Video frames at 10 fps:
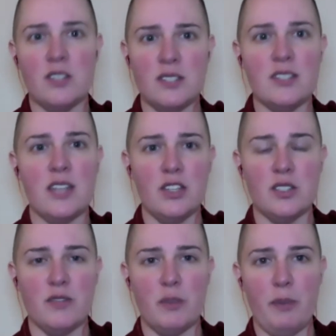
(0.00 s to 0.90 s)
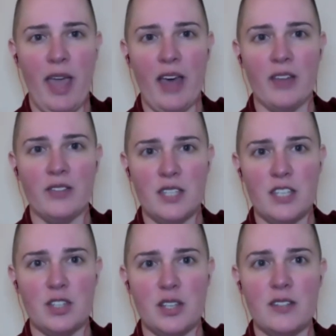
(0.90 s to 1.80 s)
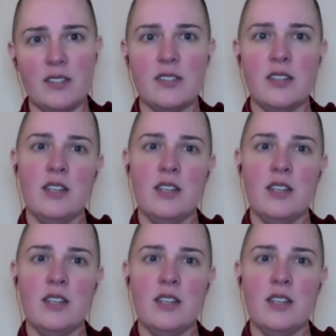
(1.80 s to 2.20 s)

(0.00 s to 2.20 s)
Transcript: stages of the path teachings,